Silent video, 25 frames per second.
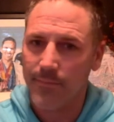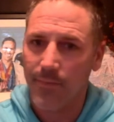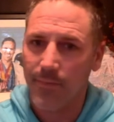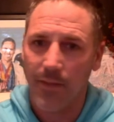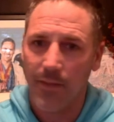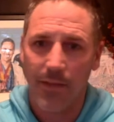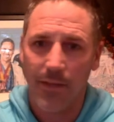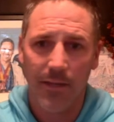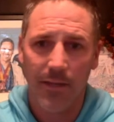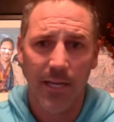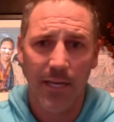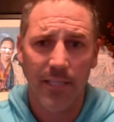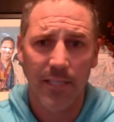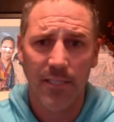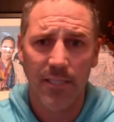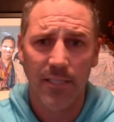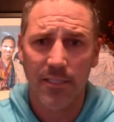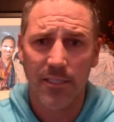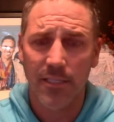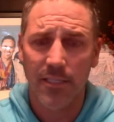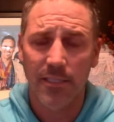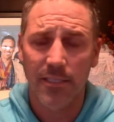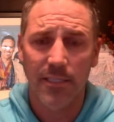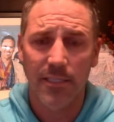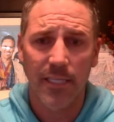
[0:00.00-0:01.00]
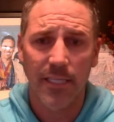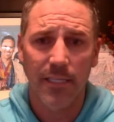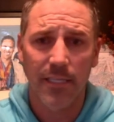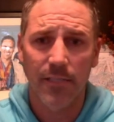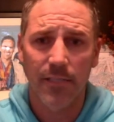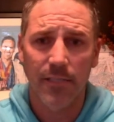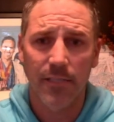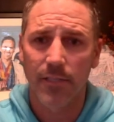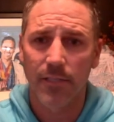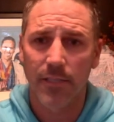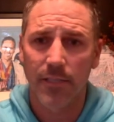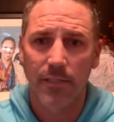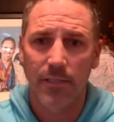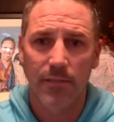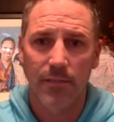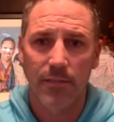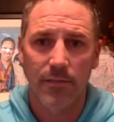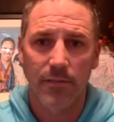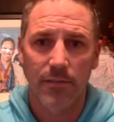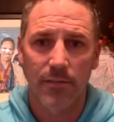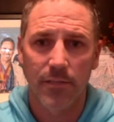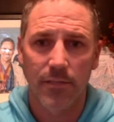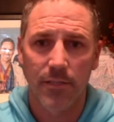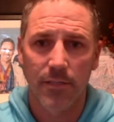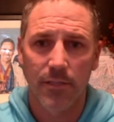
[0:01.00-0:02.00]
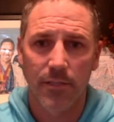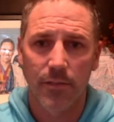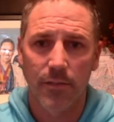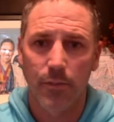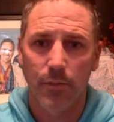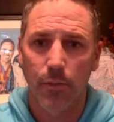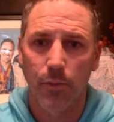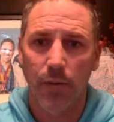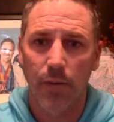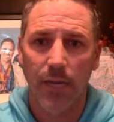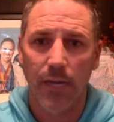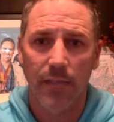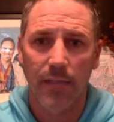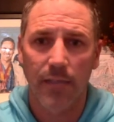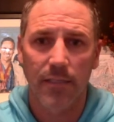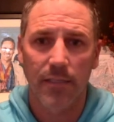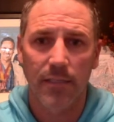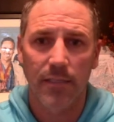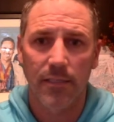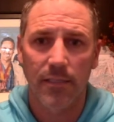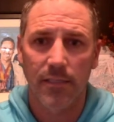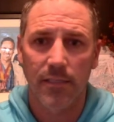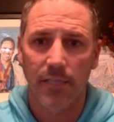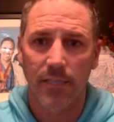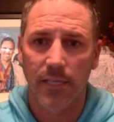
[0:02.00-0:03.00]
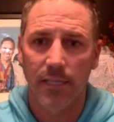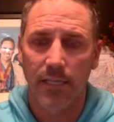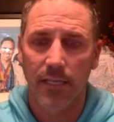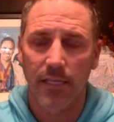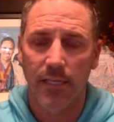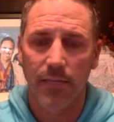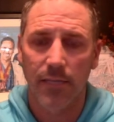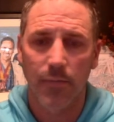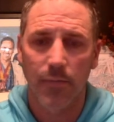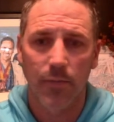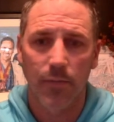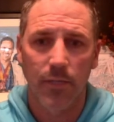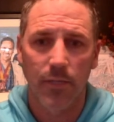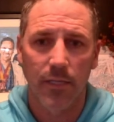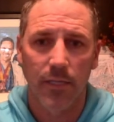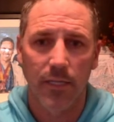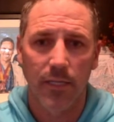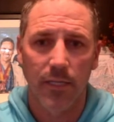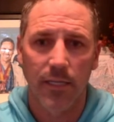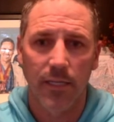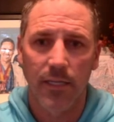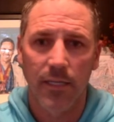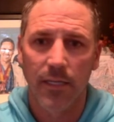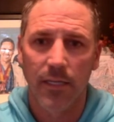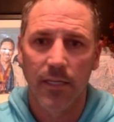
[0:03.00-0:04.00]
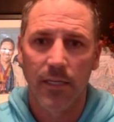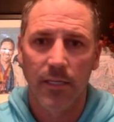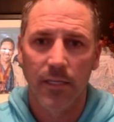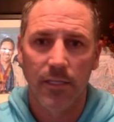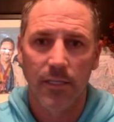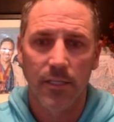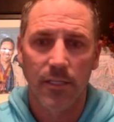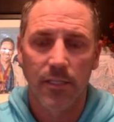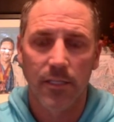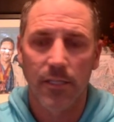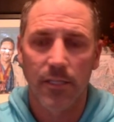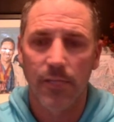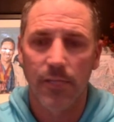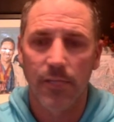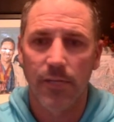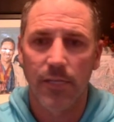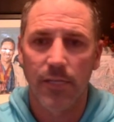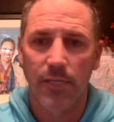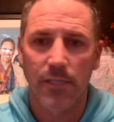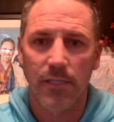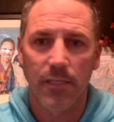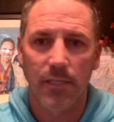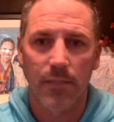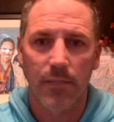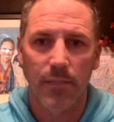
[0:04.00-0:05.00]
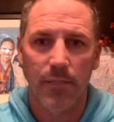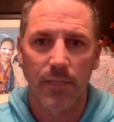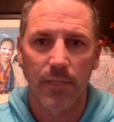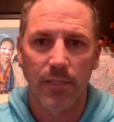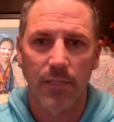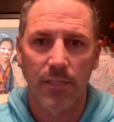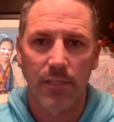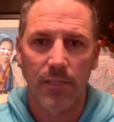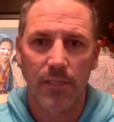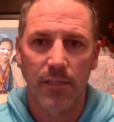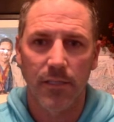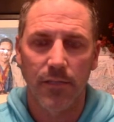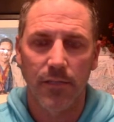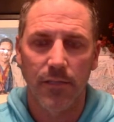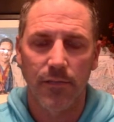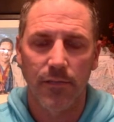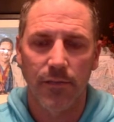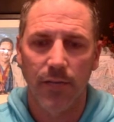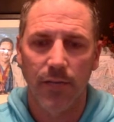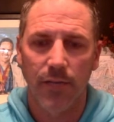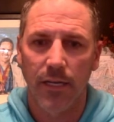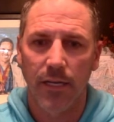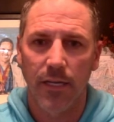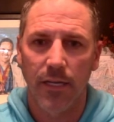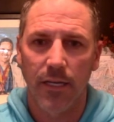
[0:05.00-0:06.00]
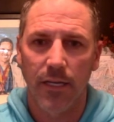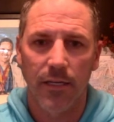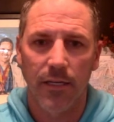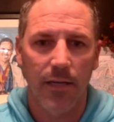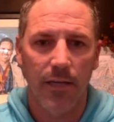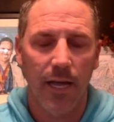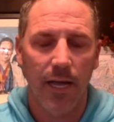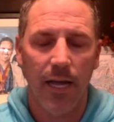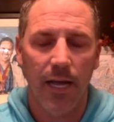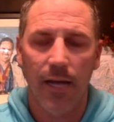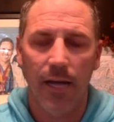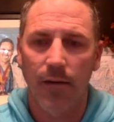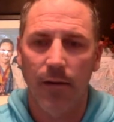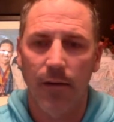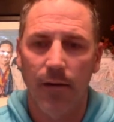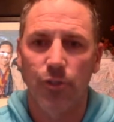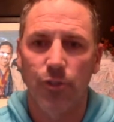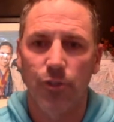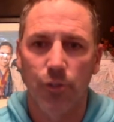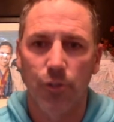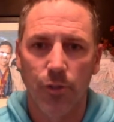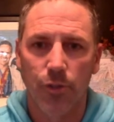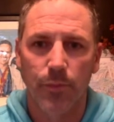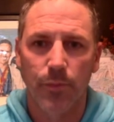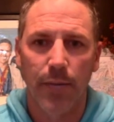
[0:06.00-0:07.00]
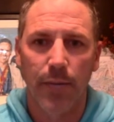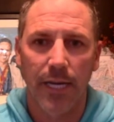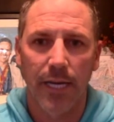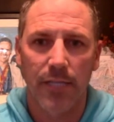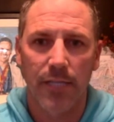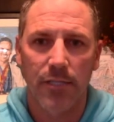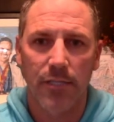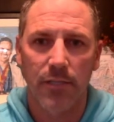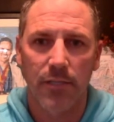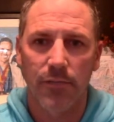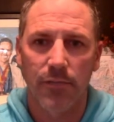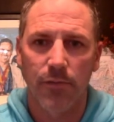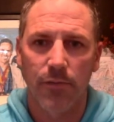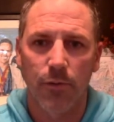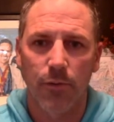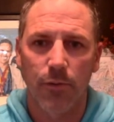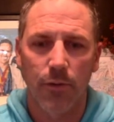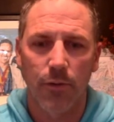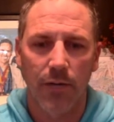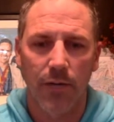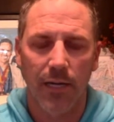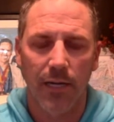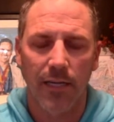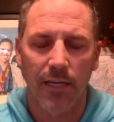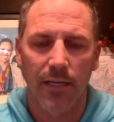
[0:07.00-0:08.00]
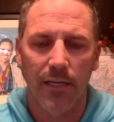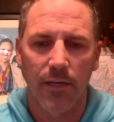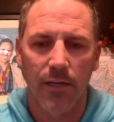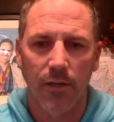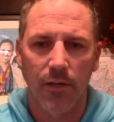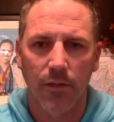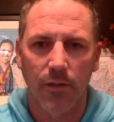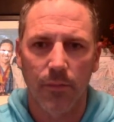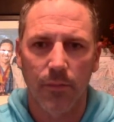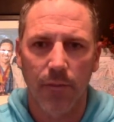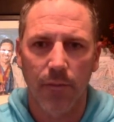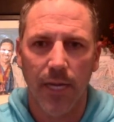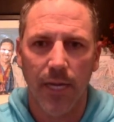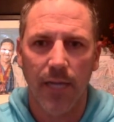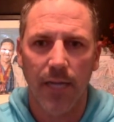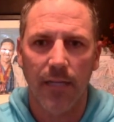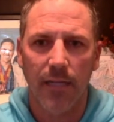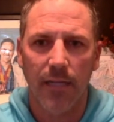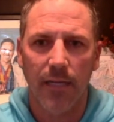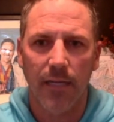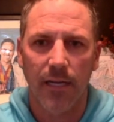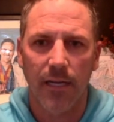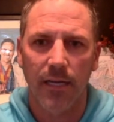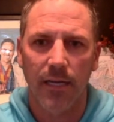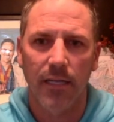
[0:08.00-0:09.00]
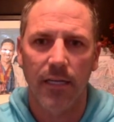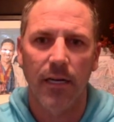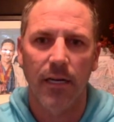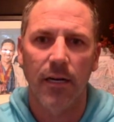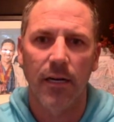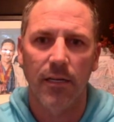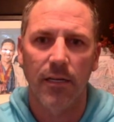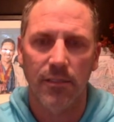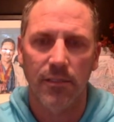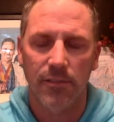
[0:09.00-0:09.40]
I just continued to practice and really just invest in myself. And I had a true passion for it. I can look back and I can honestly